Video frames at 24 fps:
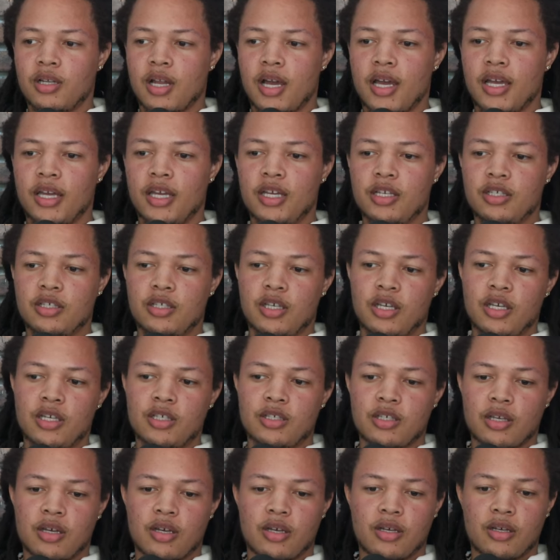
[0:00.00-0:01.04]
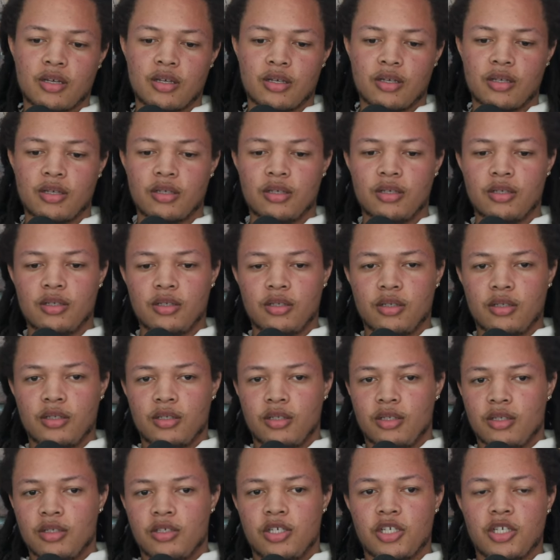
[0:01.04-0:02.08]
Like his mm. his uh
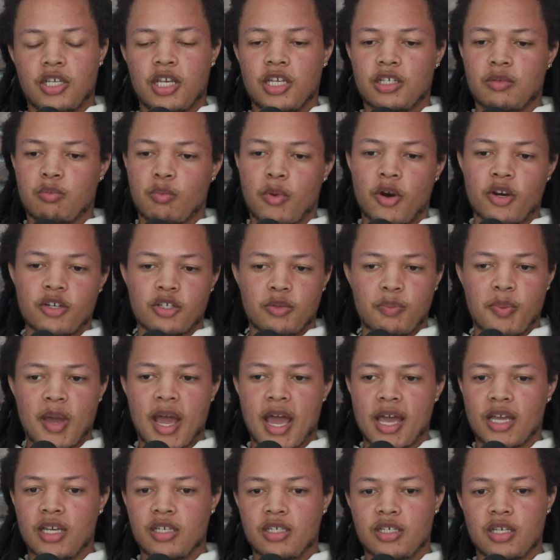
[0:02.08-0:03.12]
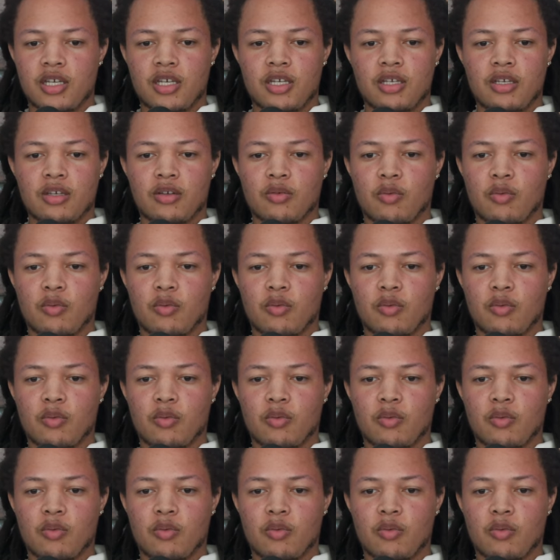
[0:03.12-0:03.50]
just his merch packaging,